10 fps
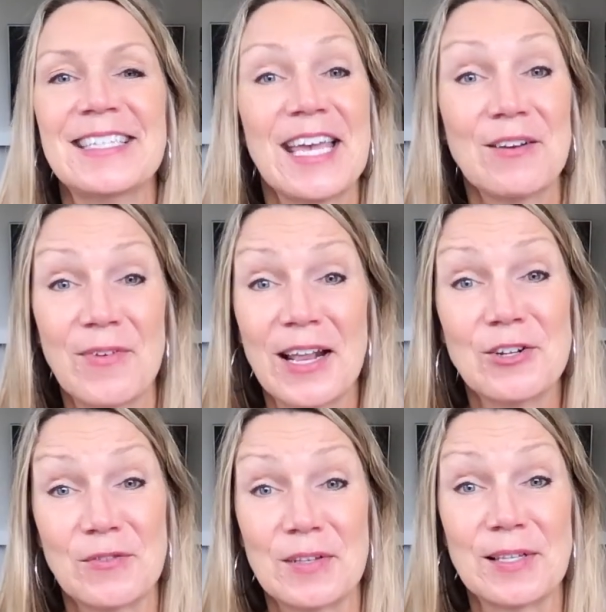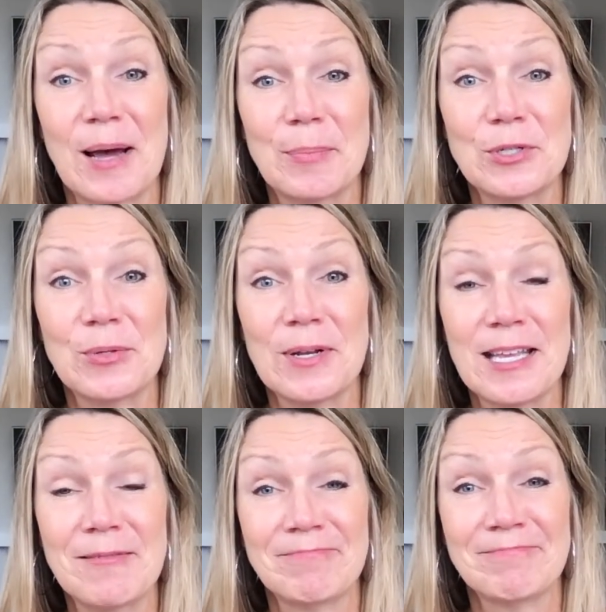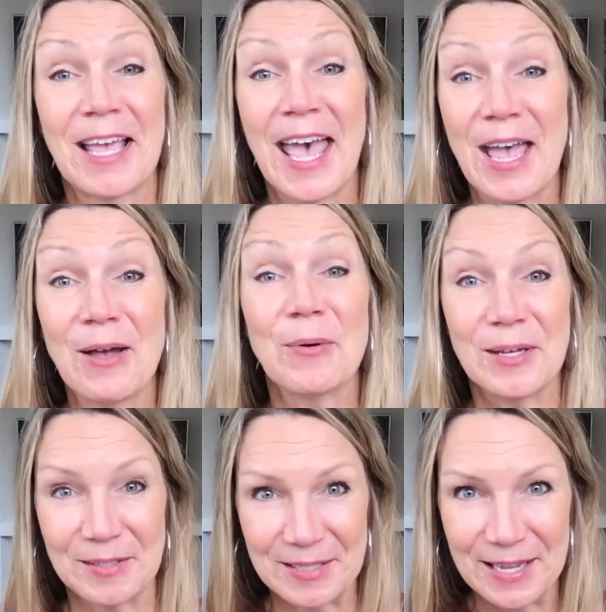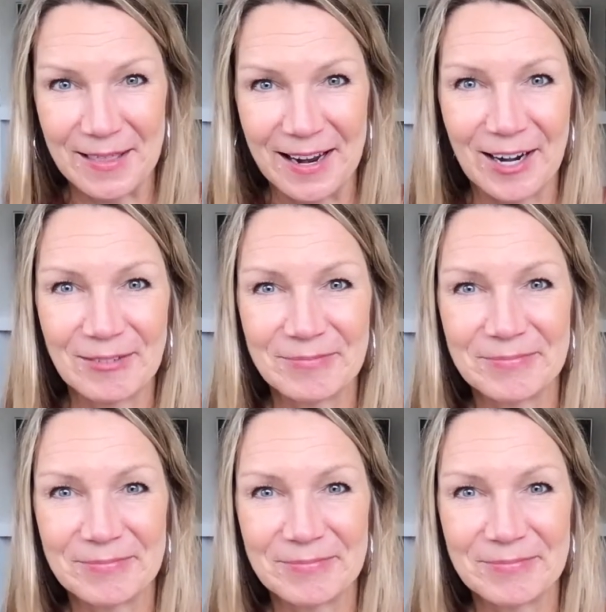take advantage of this opportunity, okay? I'll see you there.